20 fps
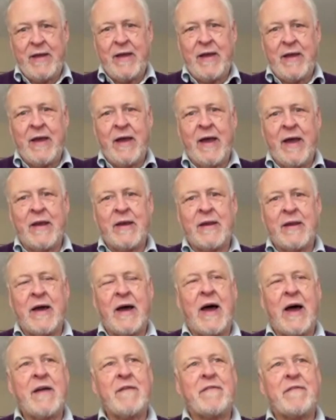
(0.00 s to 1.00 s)
And
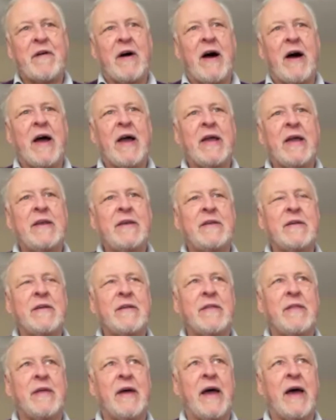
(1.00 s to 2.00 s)
I find
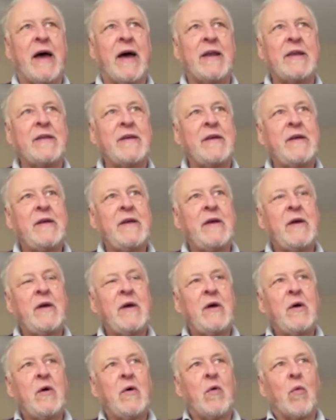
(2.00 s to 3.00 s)
that
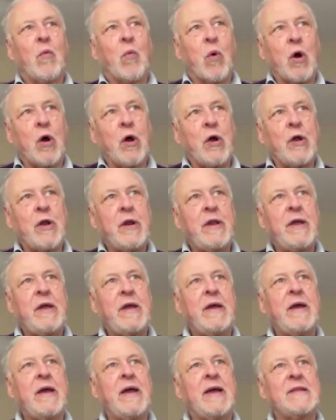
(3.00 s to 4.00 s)
word
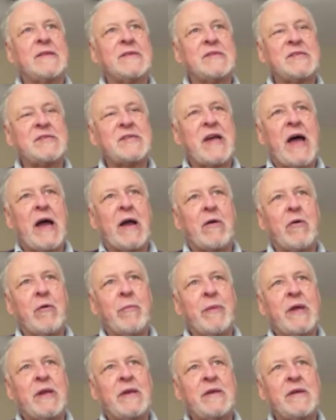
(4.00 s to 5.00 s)
and
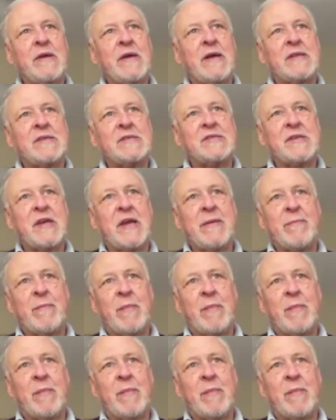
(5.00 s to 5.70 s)
sacrament at St.